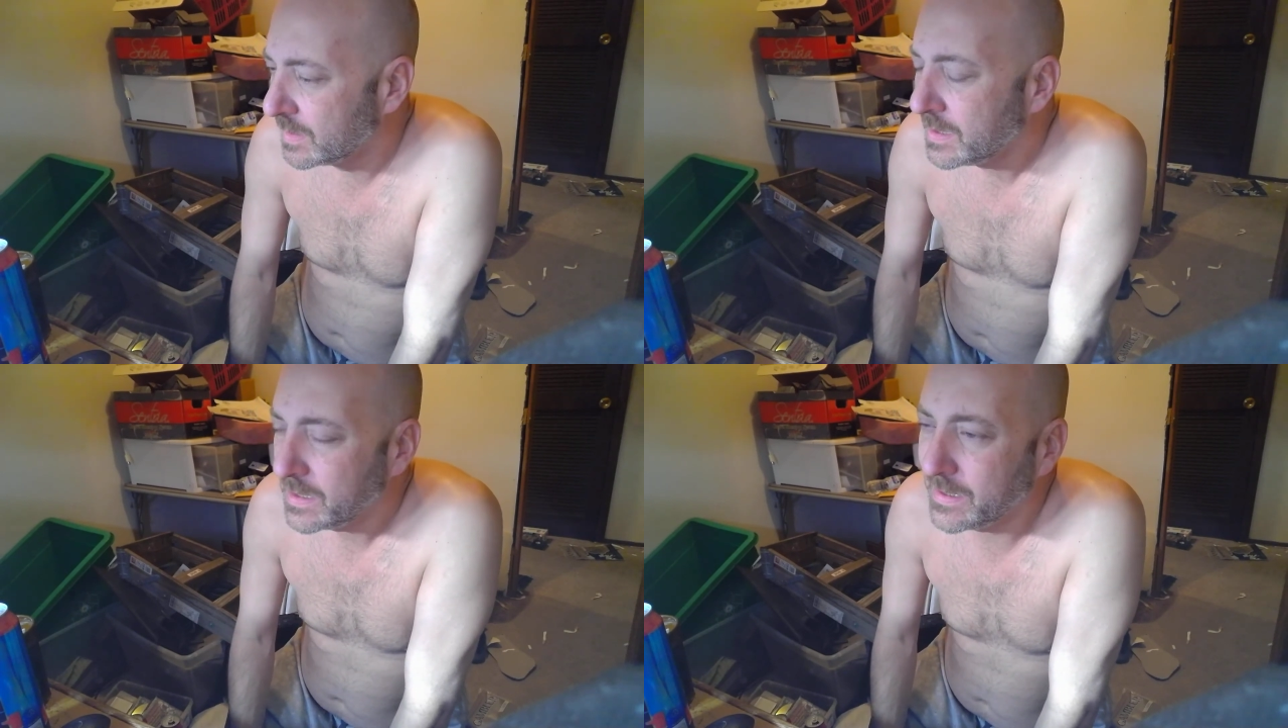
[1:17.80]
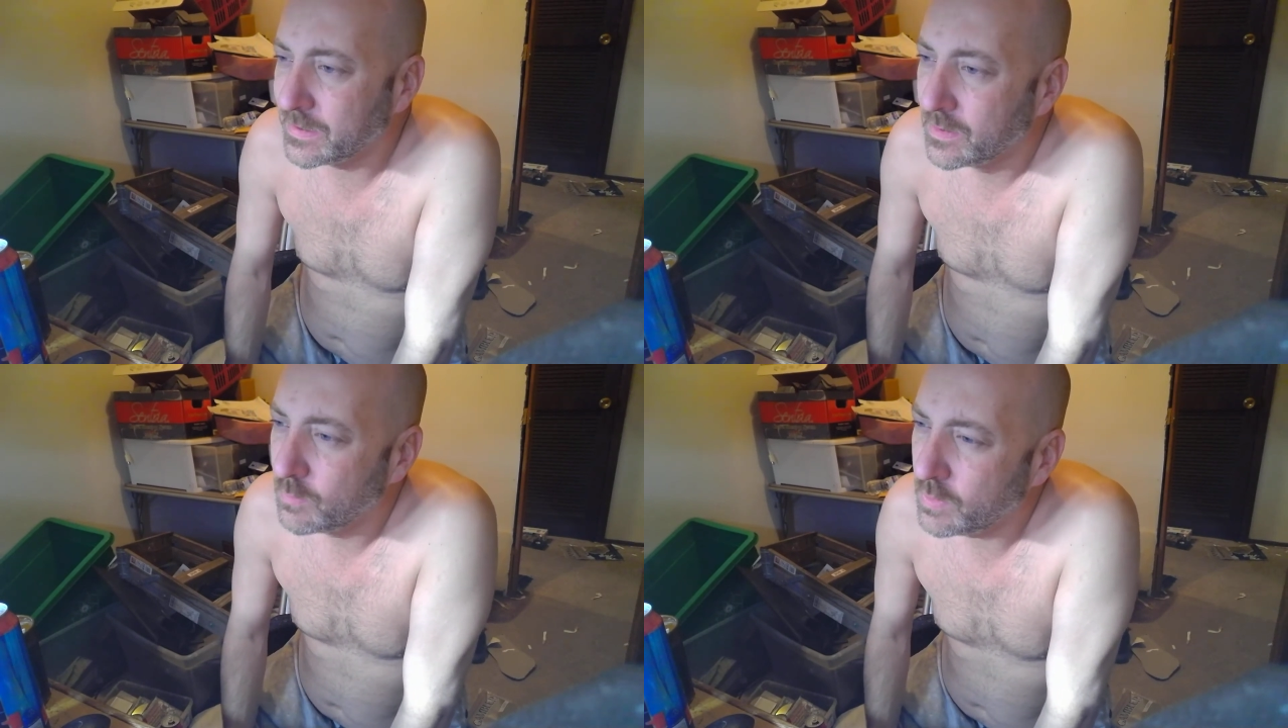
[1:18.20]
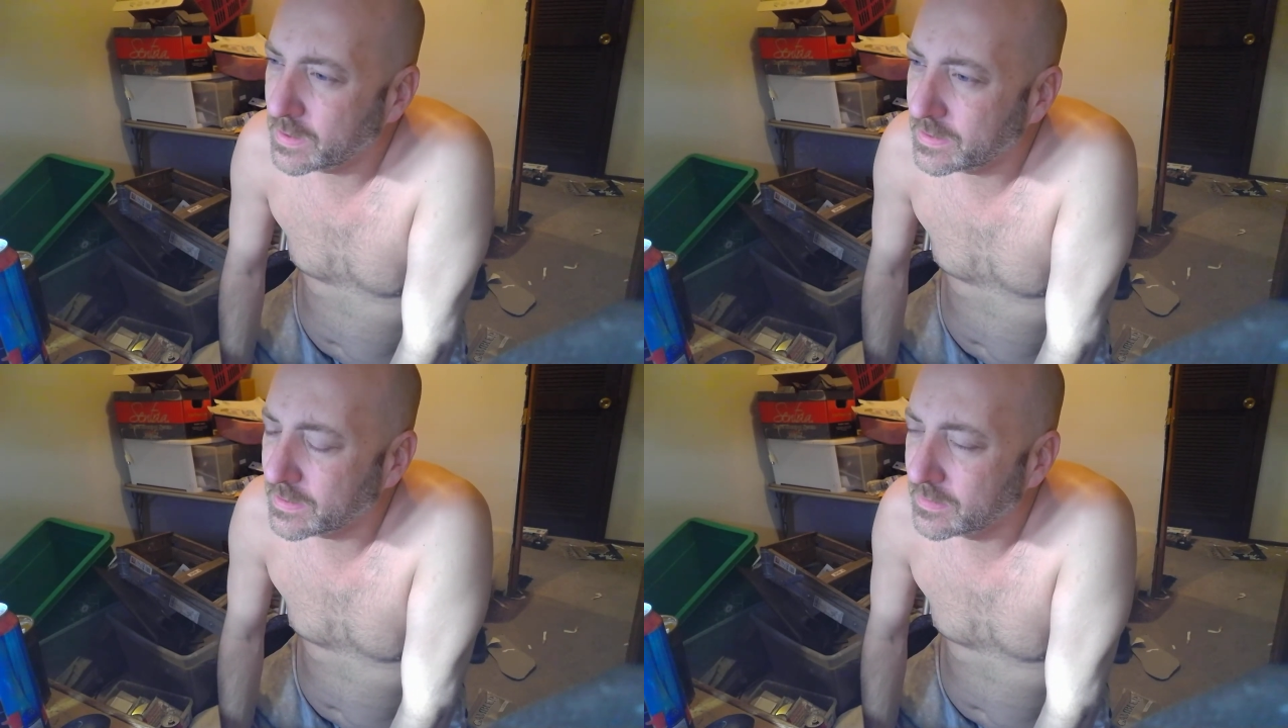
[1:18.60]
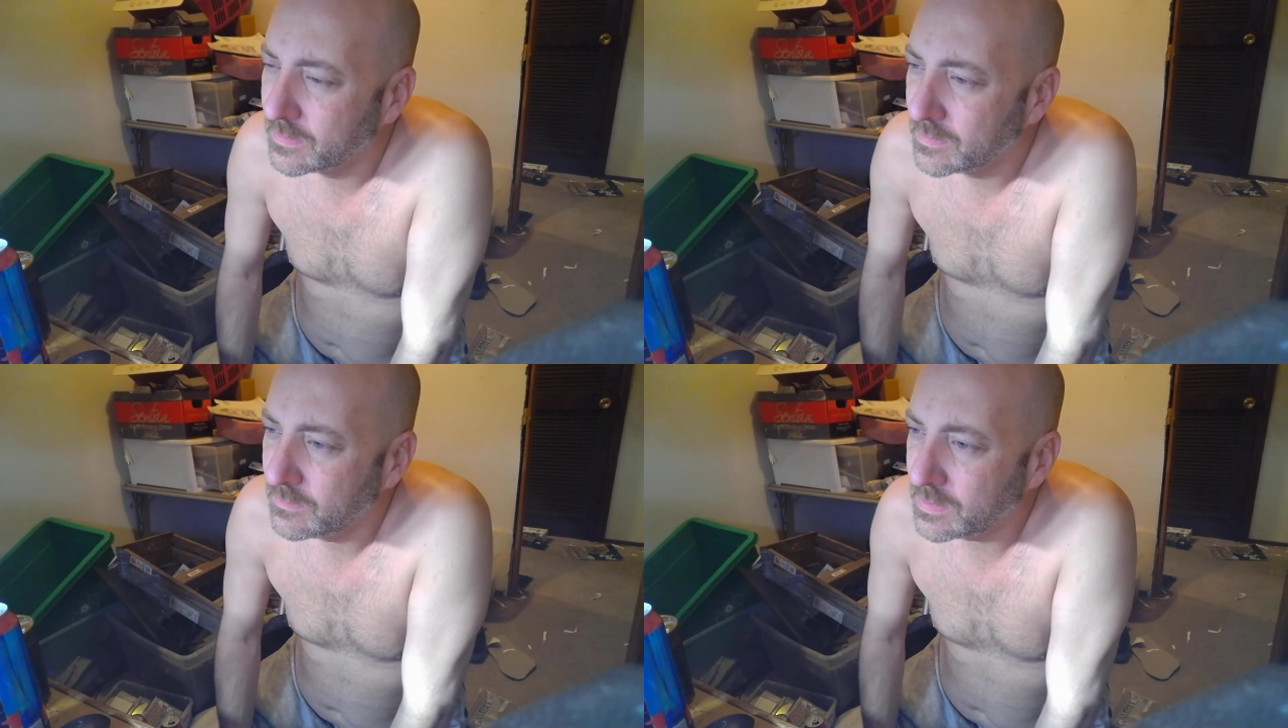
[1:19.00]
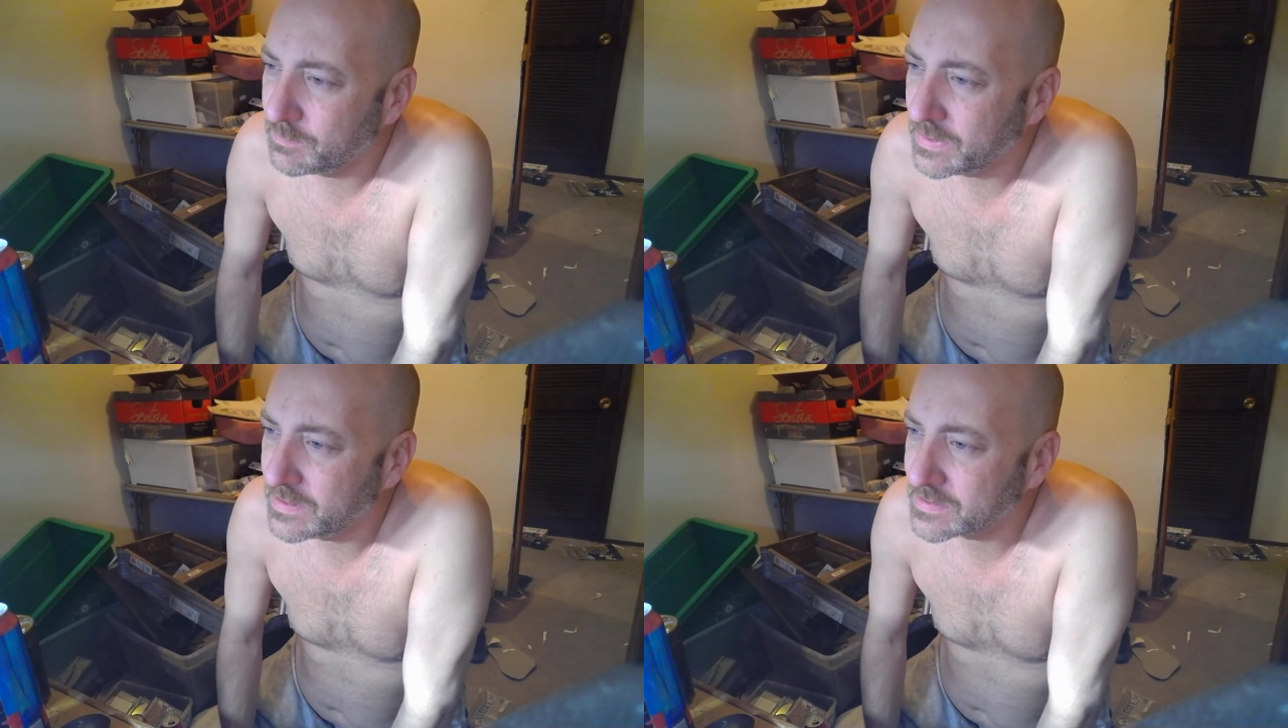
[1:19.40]
Yeah, would it uh, would it
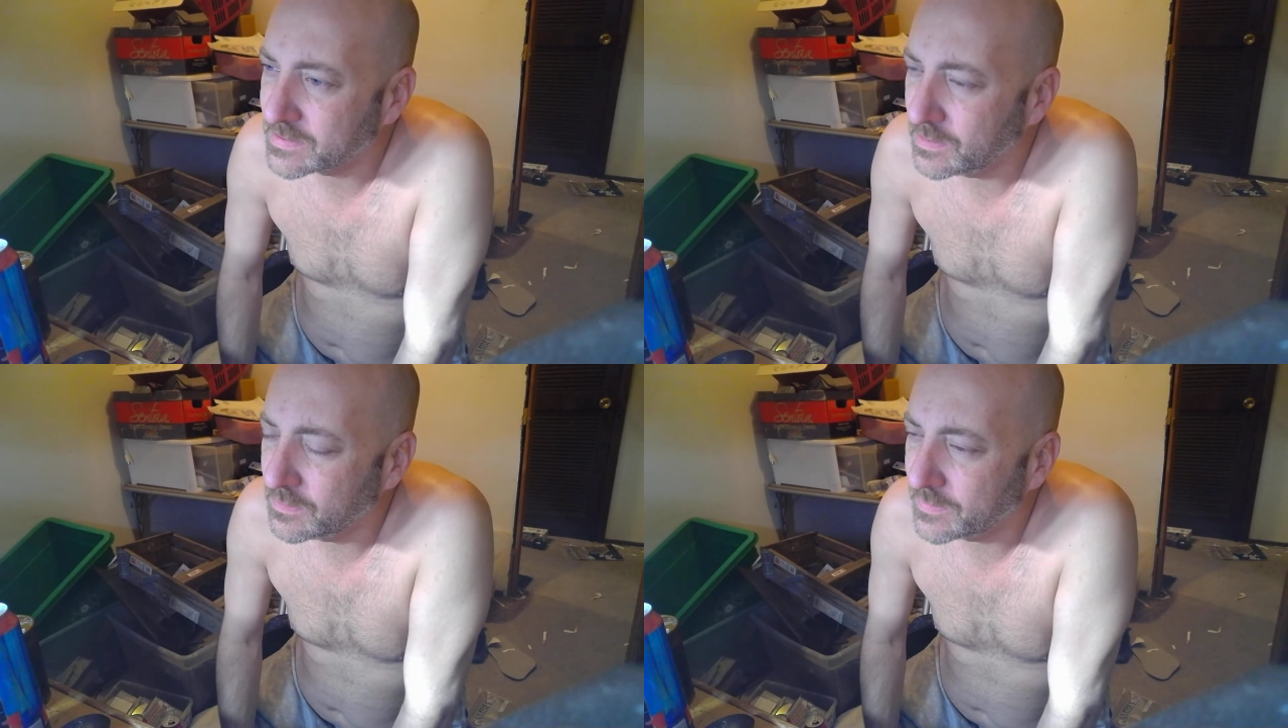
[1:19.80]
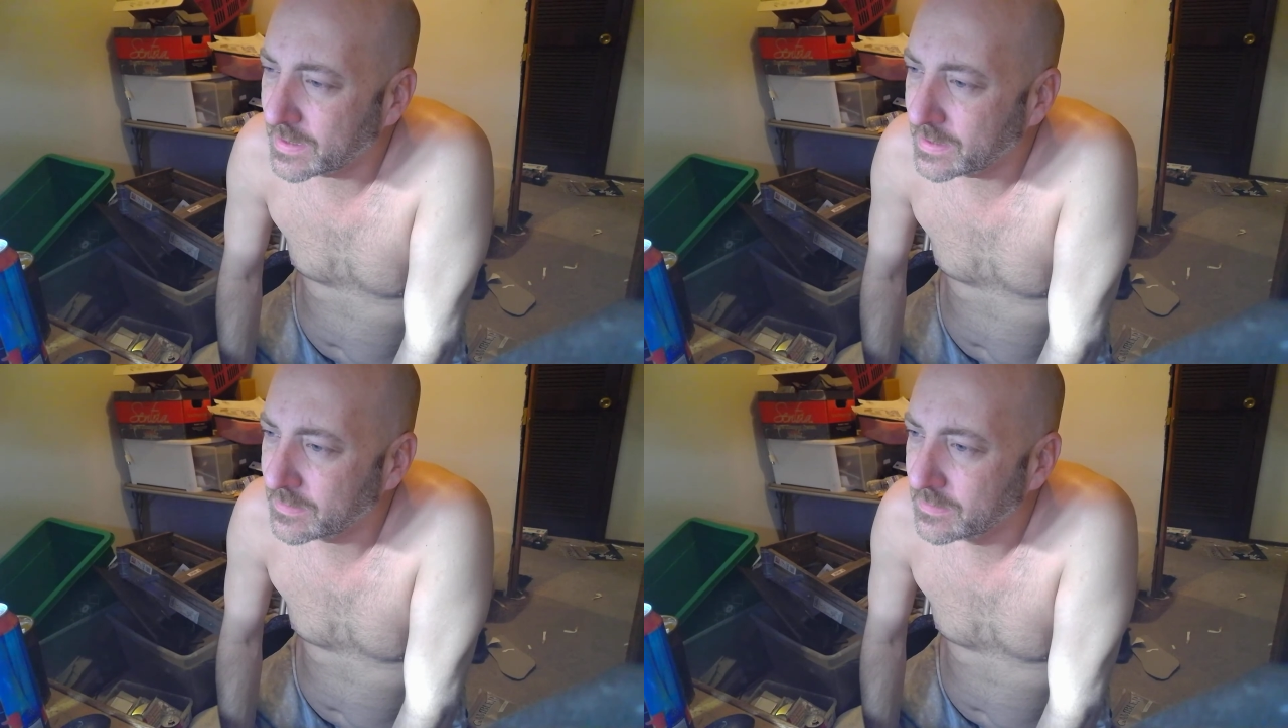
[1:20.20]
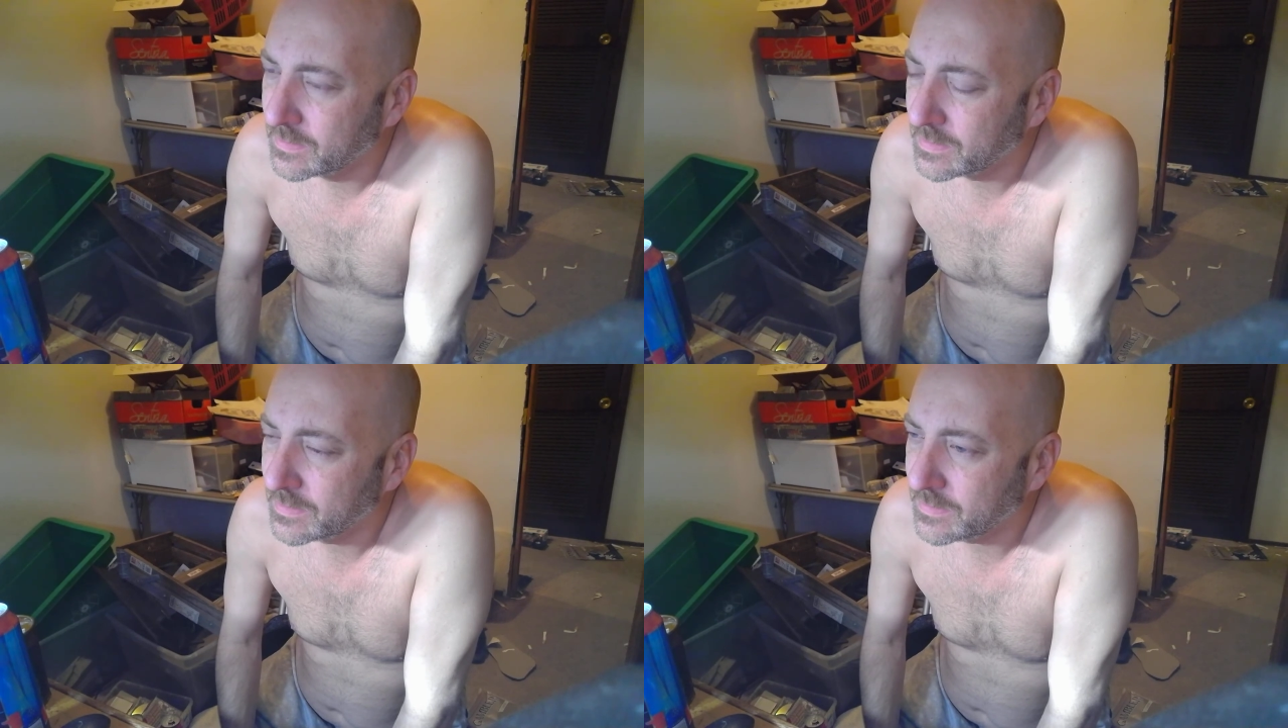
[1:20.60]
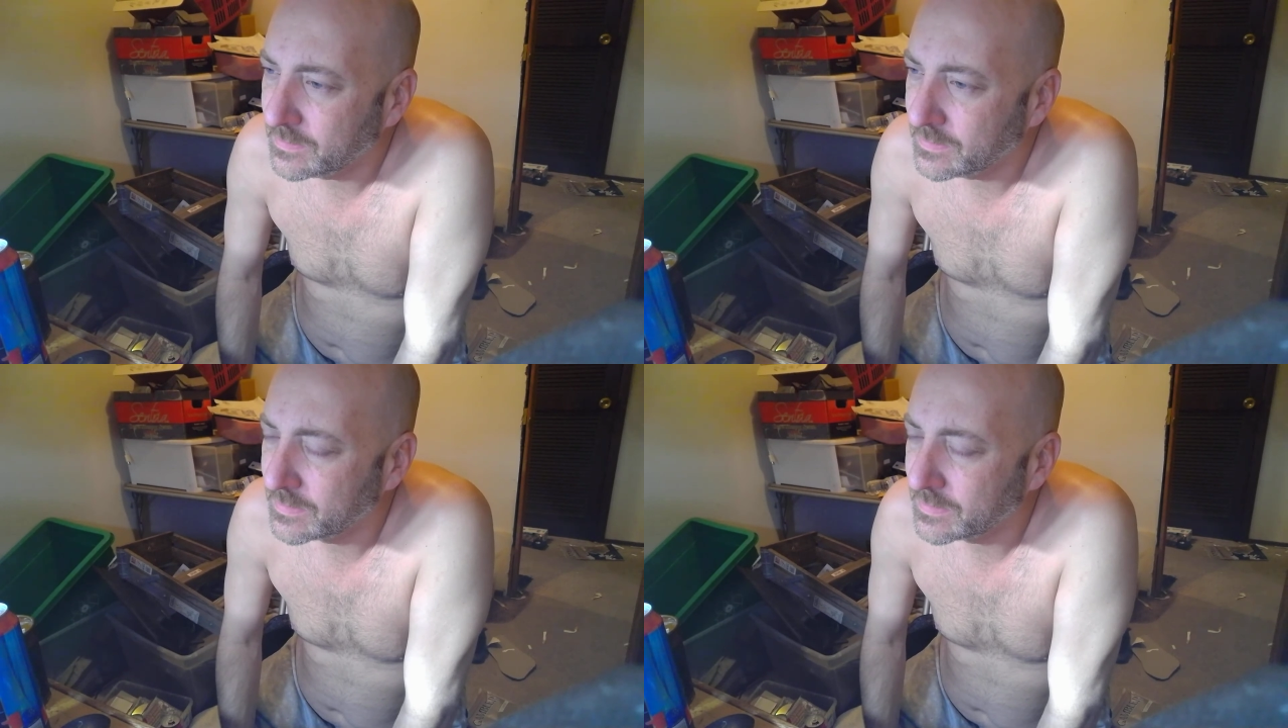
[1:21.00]
be so that you know